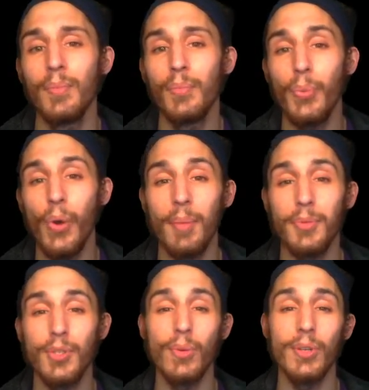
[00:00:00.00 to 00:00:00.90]
perhaps
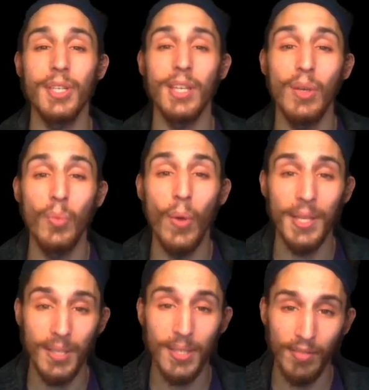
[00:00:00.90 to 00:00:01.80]
noticing any
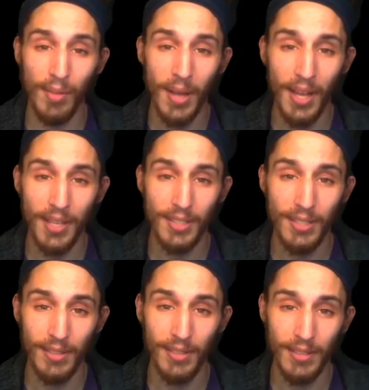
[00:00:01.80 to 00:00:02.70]
weight of the mind
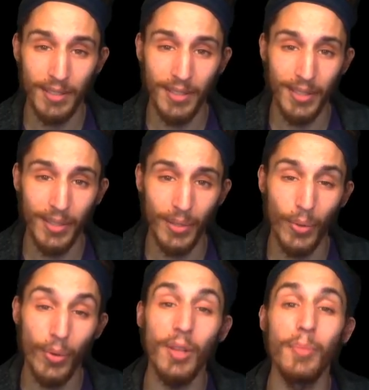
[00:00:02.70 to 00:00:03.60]
or
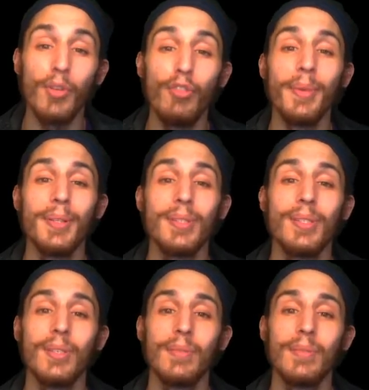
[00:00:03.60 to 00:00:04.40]
any movements.